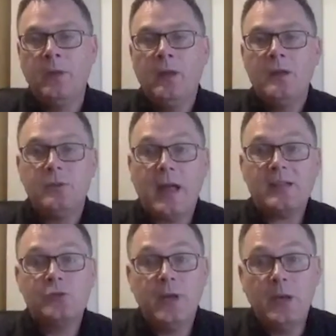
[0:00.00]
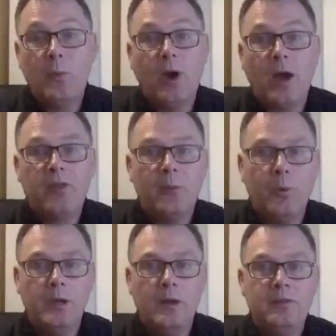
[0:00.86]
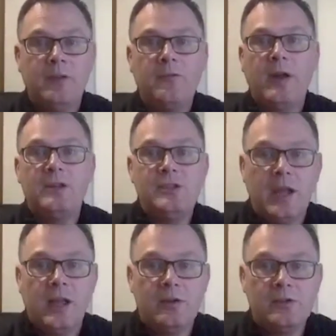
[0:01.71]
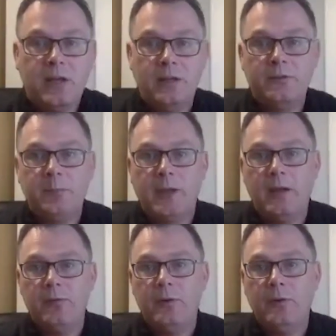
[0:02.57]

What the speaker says: So that's really where I think we differentiate ourselves from kind of